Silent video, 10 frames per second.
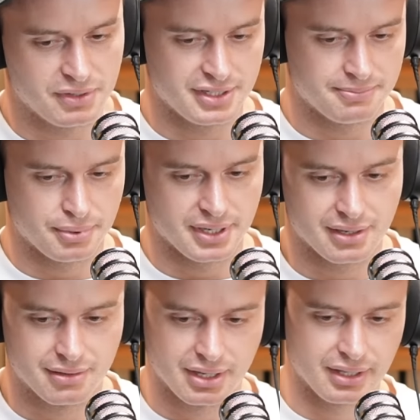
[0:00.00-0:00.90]
which is pretty
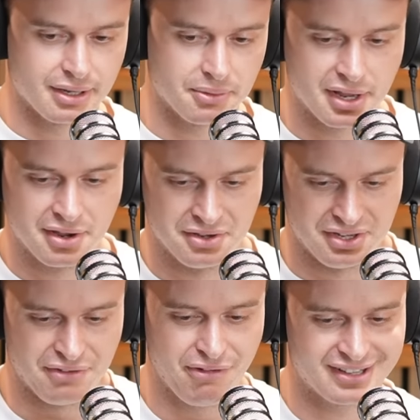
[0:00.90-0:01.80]
clear when you
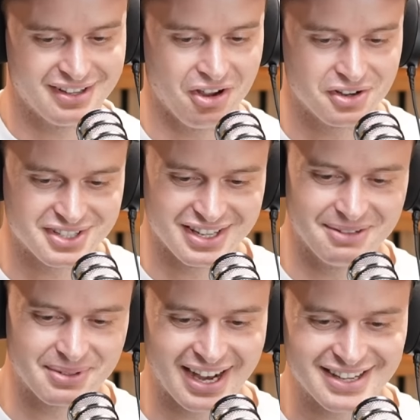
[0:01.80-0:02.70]
factor those
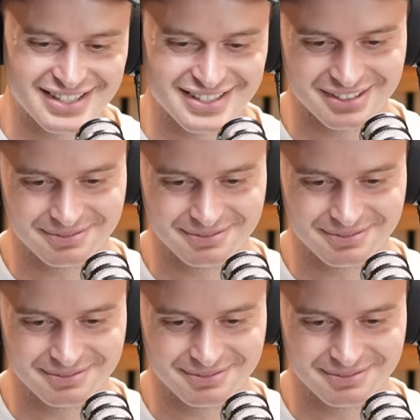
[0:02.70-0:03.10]
implications